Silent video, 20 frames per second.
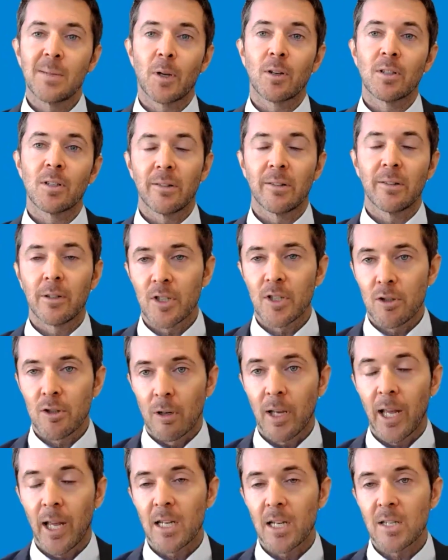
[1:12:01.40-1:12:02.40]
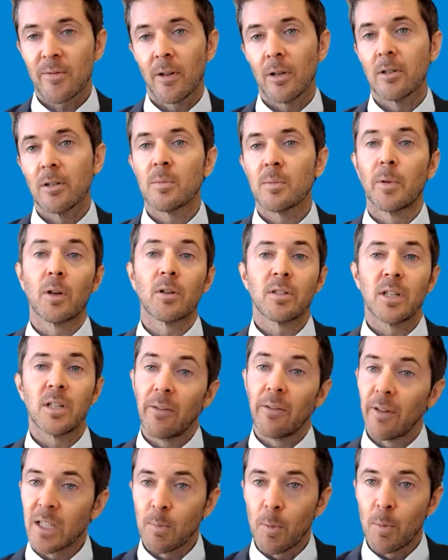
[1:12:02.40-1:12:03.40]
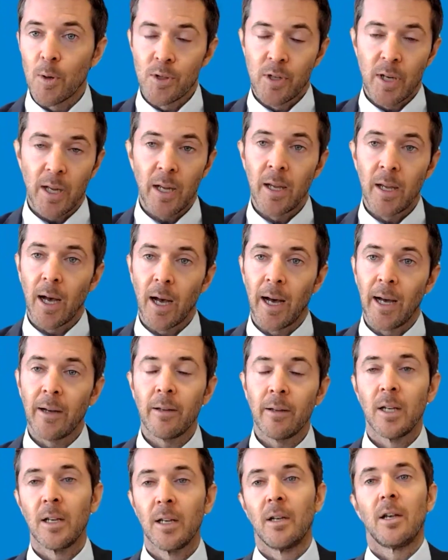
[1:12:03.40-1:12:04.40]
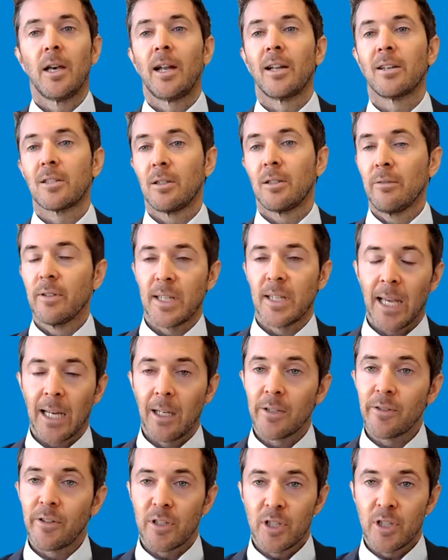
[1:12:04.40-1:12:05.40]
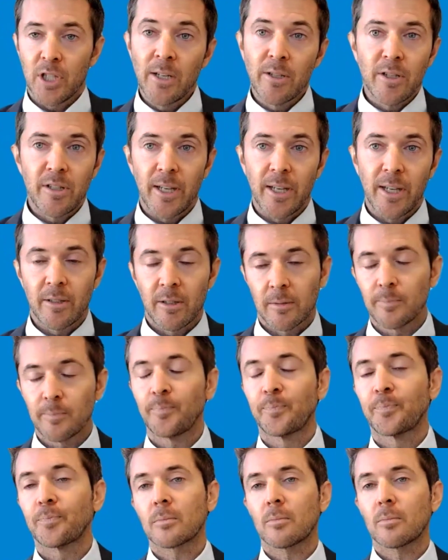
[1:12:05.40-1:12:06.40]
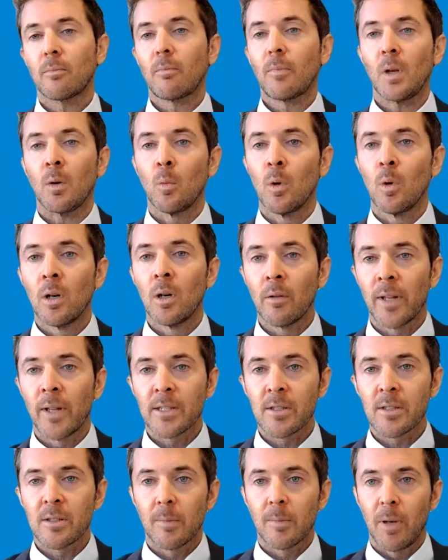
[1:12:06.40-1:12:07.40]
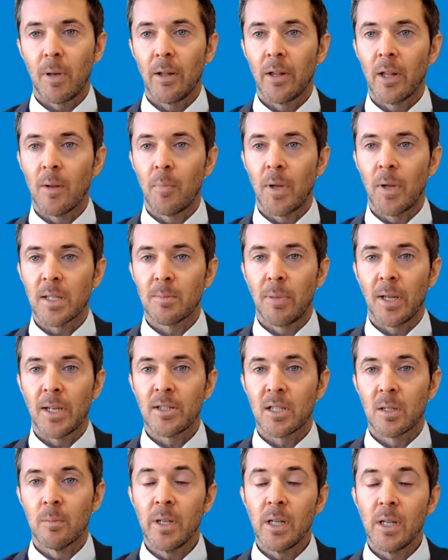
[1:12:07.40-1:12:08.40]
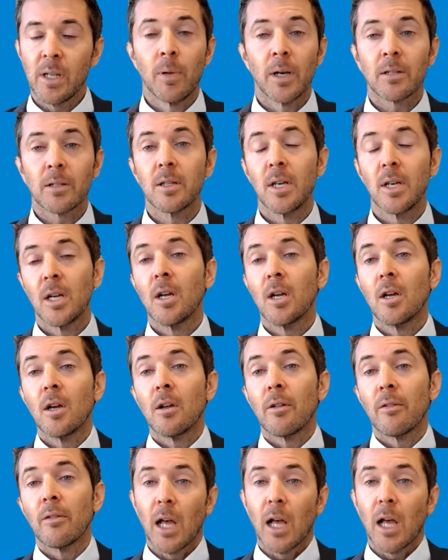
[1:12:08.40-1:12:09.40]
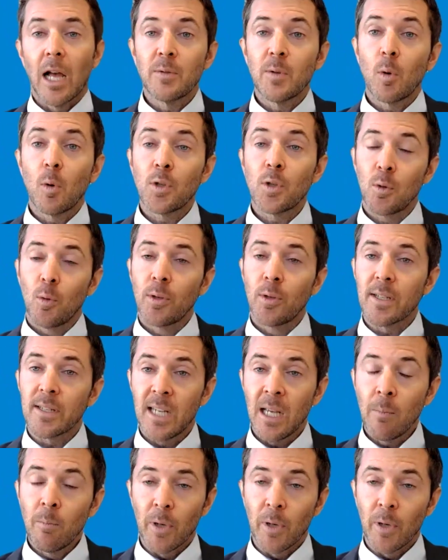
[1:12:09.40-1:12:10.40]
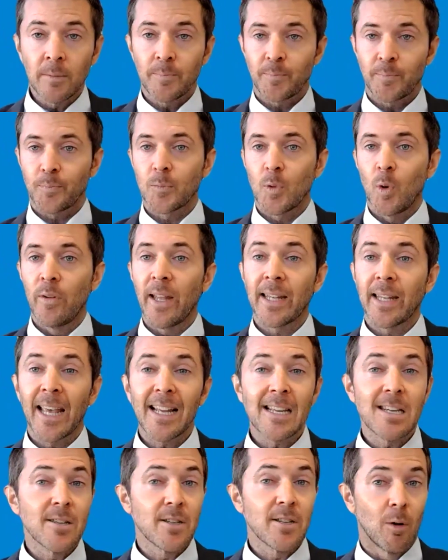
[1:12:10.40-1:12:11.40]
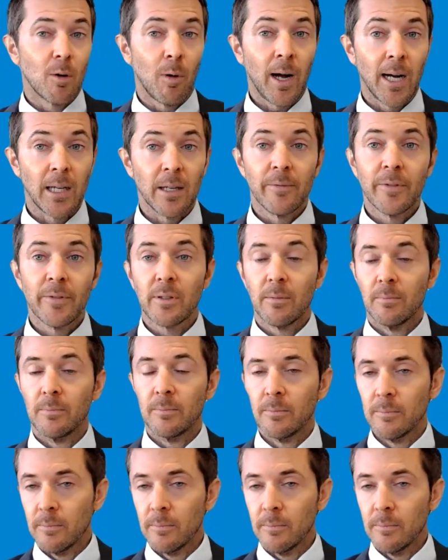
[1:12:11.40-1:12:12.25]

because they've got the strong cash flows, because they have exposure to AI. Until there's a catalyst that changes that, well, that's place to be. But as you saw in December, when that catalyst arrives,